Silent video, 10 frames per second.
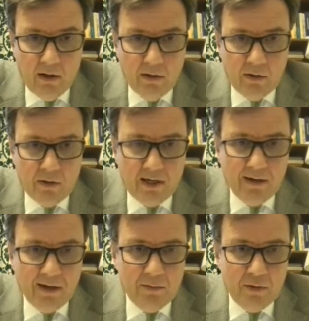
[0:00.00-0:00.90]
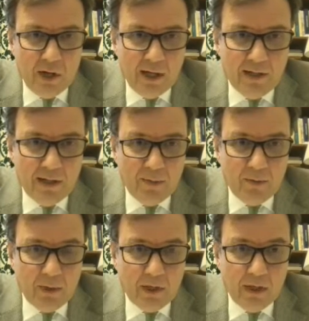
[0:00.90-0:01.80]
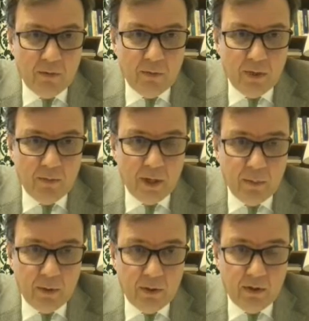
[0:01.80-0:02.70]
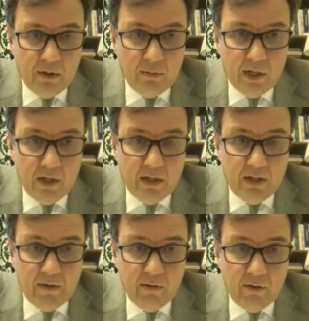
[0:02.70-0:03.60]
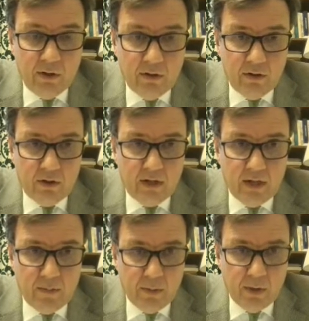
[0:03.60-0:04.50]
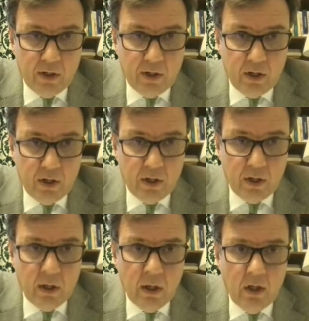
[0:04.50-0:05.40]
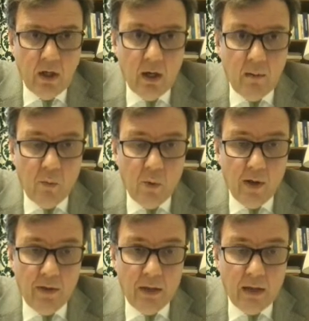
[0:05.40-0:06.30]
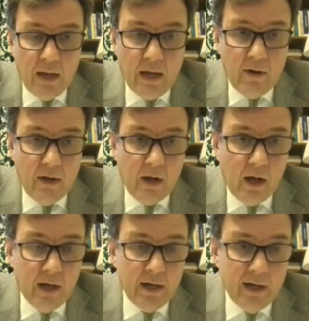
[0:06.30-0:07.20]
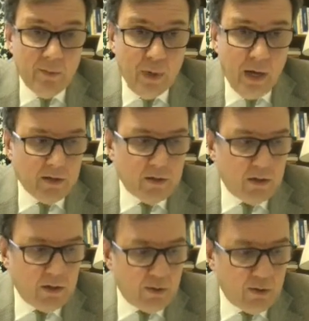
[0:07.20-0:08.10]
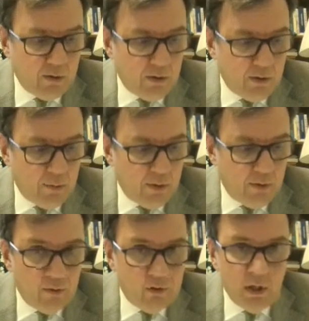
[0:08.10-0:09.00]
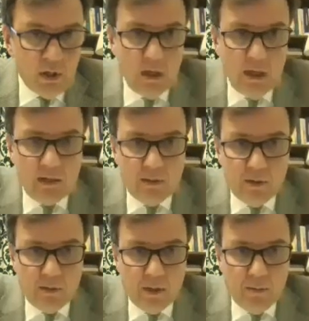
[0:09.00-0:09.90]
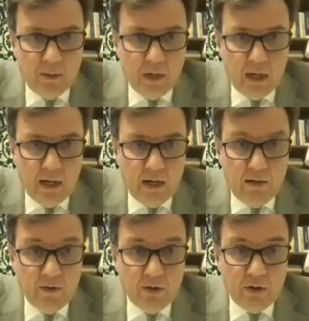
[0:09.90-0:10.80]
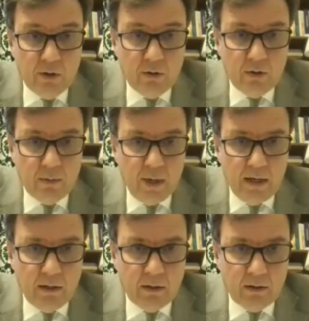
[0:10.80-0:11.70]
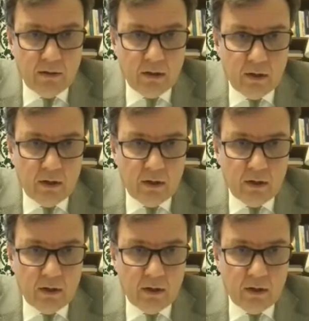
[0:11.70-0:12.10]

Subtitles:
don't want to sound like I'm sidestepping, but he will be a better person than me to give evidence to the APPG. The area that I know best in terms of critical minerals, sometimes people can overdo dependence